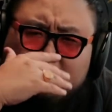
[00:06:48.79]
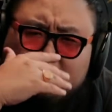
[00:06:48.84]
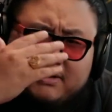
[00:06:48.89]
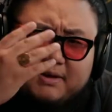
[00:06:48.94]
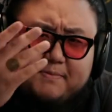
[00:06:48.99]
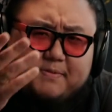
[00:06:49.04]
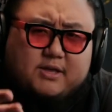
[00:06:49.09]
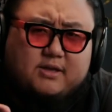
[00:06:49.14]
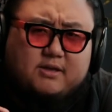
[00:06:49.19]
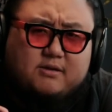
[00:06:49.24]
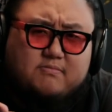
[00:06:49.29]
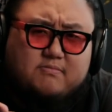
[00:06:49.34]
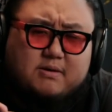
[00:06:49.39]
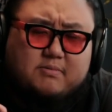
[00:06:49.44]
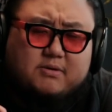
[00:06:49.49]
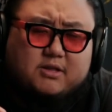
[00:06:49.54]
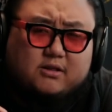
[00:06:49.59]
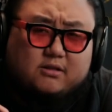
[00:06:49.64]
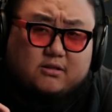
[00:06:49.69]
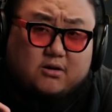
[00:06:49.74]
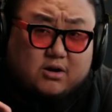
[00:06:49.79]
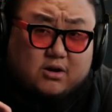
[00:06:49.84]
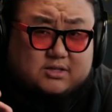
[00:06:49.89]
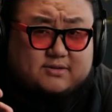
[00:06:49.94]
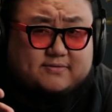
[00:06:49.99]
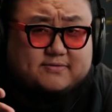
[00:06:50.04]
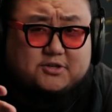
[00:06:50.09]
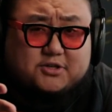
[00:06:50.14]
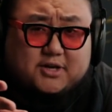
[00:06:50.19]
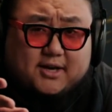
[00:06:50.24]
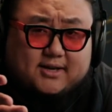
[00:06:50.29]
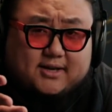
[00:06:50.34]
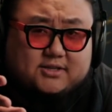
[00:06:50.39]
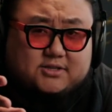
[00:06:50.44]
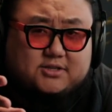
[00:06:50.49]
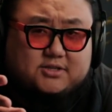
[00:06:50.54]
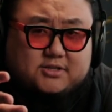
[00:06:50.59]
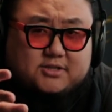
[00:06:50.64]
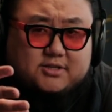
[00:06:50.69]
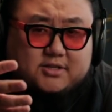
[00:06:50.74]
Maybe the laws have
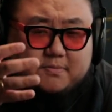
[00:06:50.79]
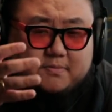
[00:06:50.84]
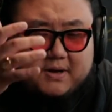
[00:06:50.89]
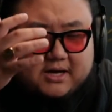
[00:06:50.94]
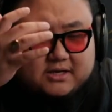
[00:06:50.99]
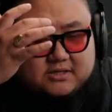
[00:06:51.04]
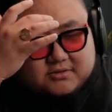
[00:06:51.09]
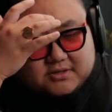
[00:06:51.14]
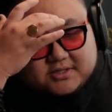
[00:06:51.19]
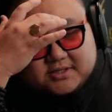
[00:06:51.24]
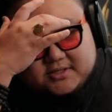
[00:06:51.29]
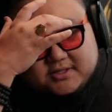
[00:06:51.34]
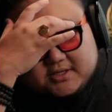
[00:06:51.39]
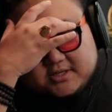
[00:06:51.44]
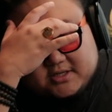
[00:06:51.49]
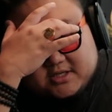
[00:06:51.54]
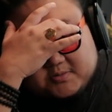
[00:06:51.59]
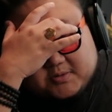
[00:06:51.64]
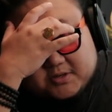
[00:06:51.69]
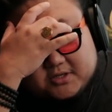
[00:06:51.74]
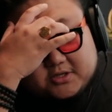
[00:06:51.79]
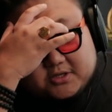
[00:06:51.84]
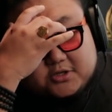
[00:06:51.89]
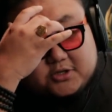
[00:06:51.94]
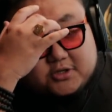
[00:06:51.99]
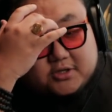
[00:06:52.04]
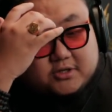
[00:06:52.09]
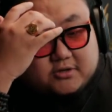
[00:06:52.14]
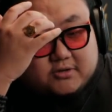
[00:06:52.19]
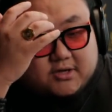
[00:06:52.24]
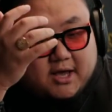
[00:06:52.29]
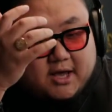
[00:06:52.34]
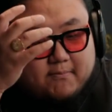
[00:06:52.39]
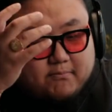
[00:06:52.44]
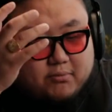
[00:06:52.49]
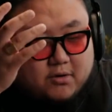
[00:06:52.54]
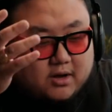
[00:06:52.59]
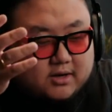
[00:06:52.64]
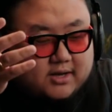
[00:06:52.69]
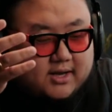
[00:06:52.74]
changed in the past recent years, but usually you
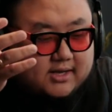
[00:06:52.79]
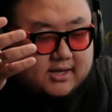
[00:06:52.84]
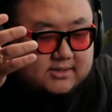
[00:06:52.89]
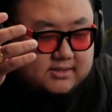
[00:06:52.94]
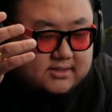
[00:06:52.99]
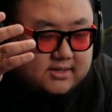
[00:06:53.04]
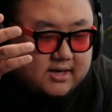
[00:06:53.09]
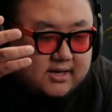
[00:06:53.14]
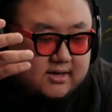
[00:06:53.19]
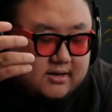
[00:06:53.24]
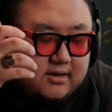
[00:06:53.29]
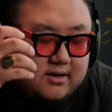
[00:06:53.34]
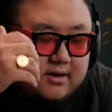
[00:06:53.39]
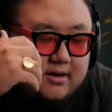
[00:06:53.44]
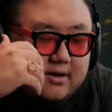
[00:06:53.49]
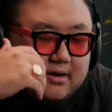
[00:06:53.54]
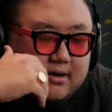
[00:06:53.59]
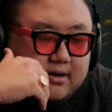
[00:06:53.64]
can't broadcast that.